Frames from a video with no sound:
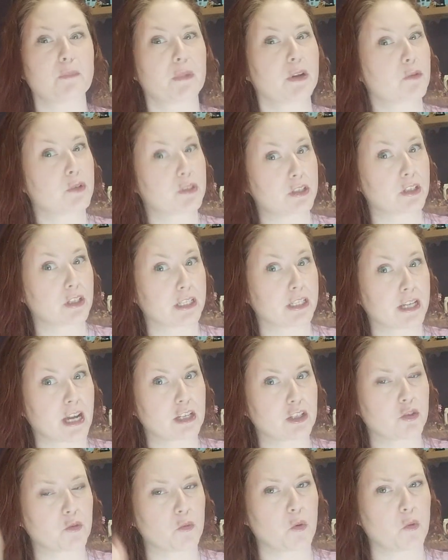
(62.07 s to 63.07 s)
but it was still
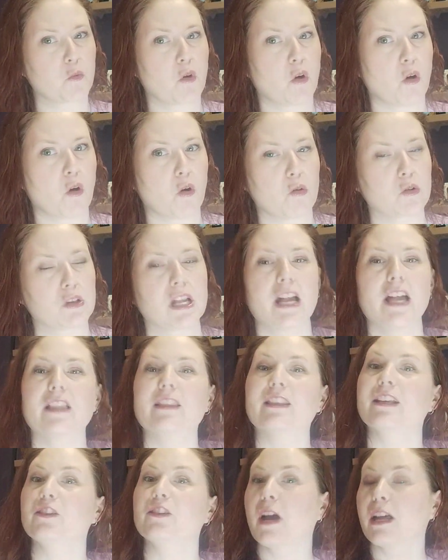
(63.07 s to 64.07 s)
attached to a wall.
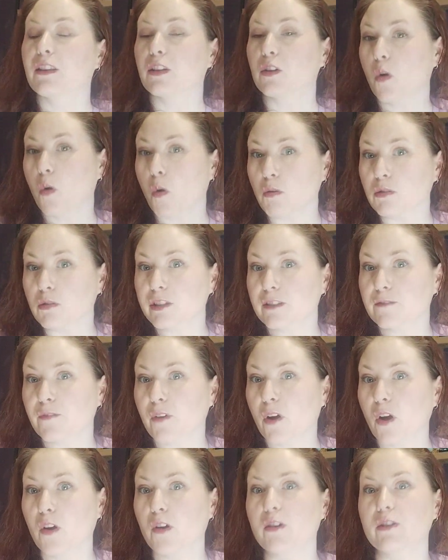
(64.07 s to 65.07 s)
Then you had the cordless
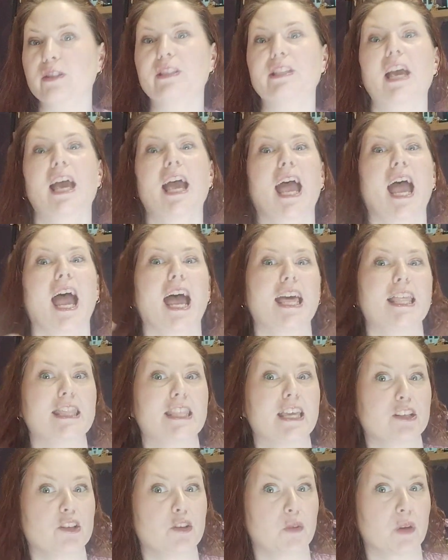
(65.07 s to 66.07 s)
phones, and
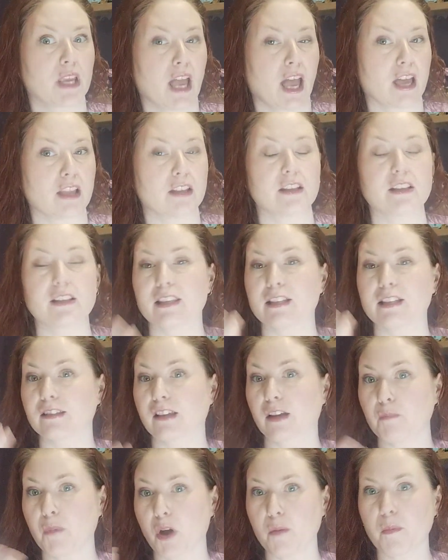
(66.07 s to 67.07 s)
then you had things
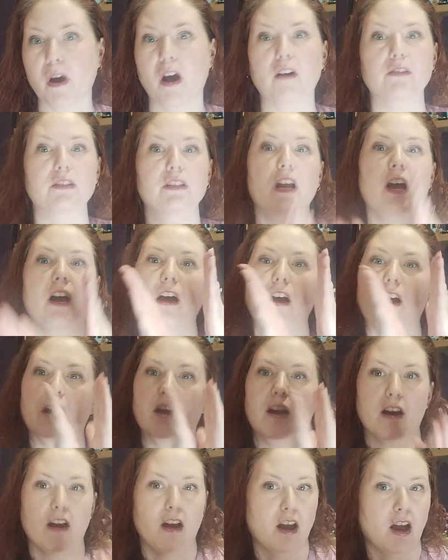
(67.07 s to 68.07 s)
like mobiles,
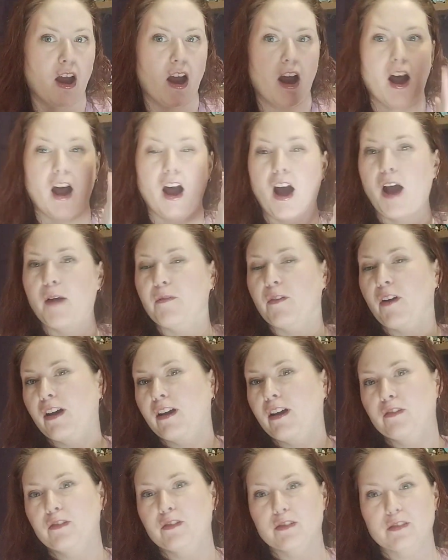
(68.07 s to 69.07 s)

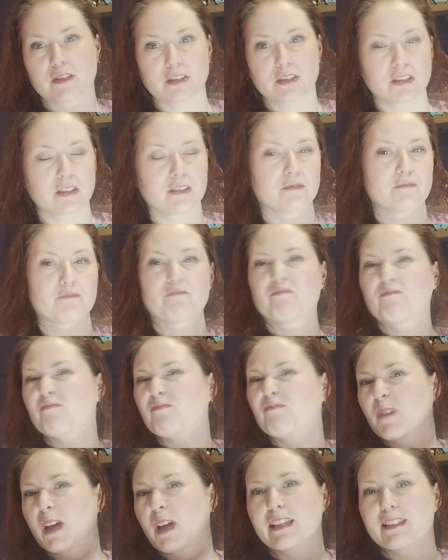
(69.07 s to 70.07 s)
iPhones,
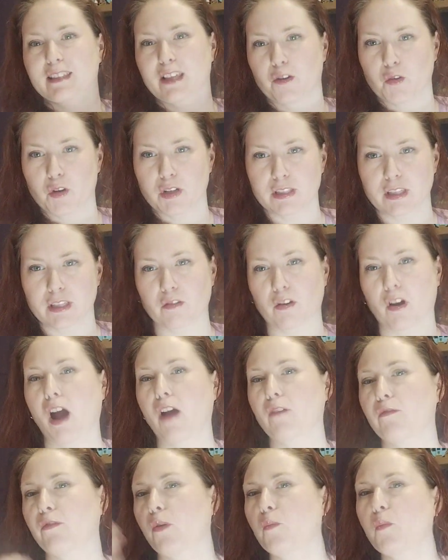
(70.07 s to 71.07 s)
etc., etc.
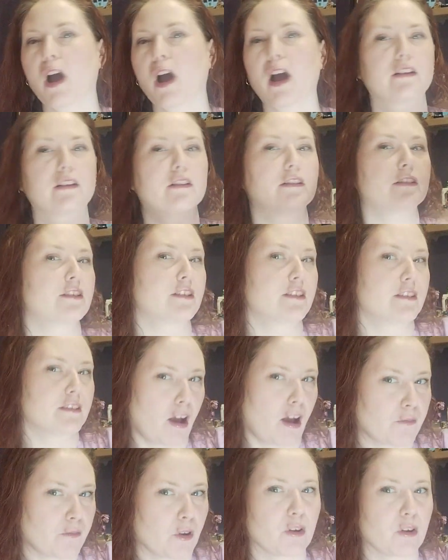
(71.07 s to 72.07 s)
iPhone 1 to
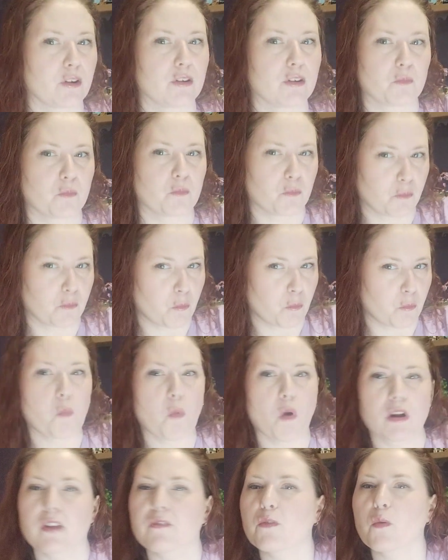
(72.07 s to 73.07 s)
iPhone
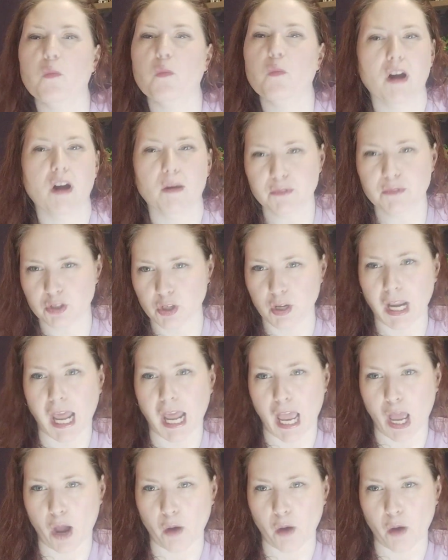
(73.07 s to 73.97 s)
whatever we're up to now,